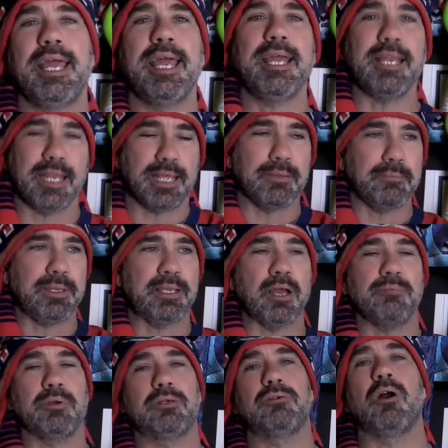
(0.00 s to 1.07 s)
hit
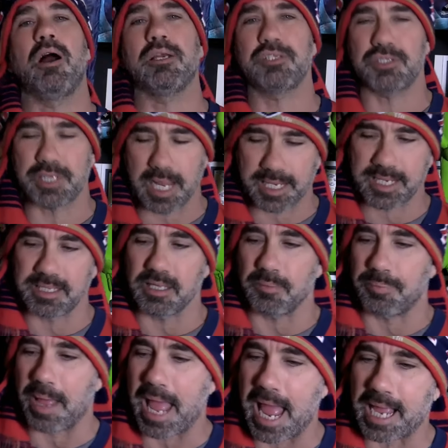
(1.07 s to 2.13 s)
become a cross check in the
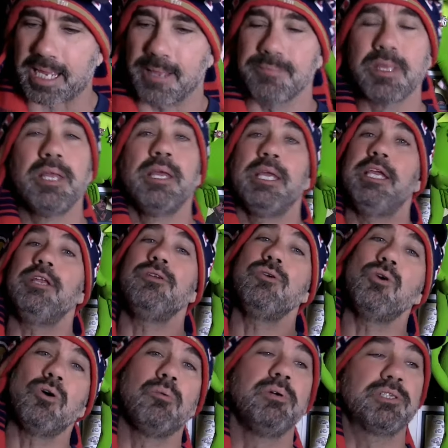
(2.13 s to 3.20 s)
back. He
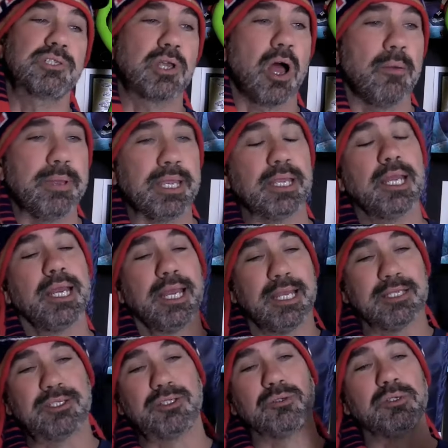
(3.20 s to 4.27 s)
knew it was coming.
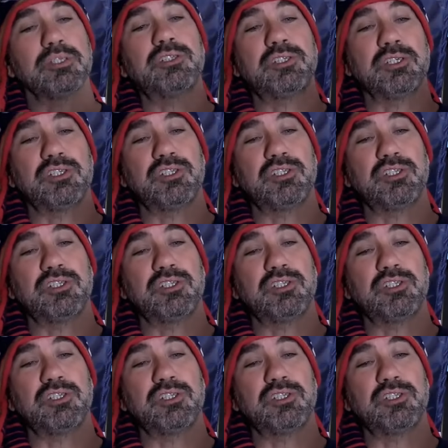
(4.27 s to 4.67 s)
As soon as the